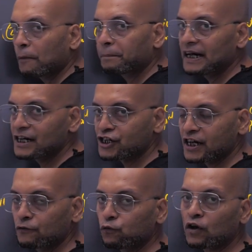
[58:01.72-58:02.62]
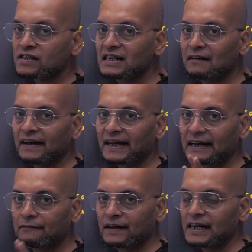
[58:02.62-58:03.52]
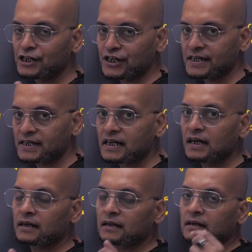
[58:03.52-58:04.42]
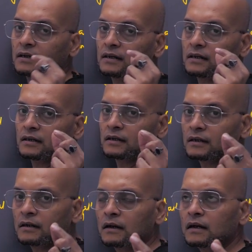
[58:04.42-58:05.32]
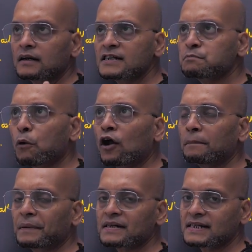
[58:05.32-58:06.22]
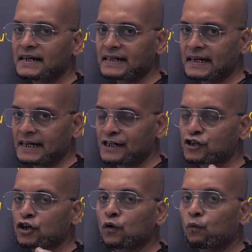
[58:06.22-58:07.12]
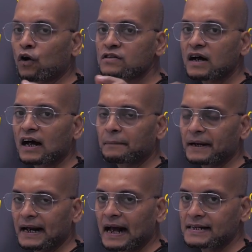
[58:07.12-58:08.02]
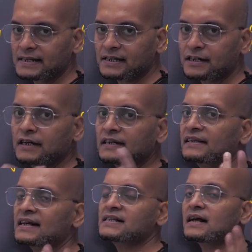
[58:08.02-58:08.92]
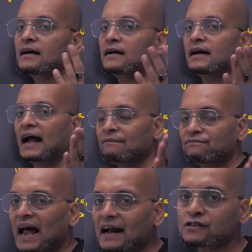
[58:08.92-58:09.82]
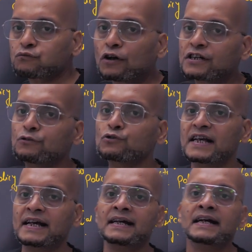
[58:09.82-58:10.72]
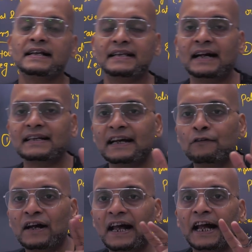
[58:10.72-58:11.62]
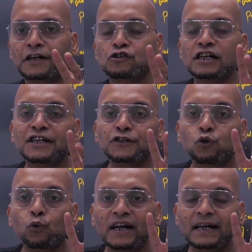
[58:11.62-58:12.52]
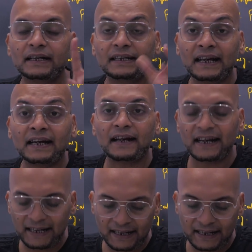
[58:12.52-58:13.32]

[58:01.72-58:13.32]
population was living in villages a small percentage was urbanized this and that's what you say that there were actually two in there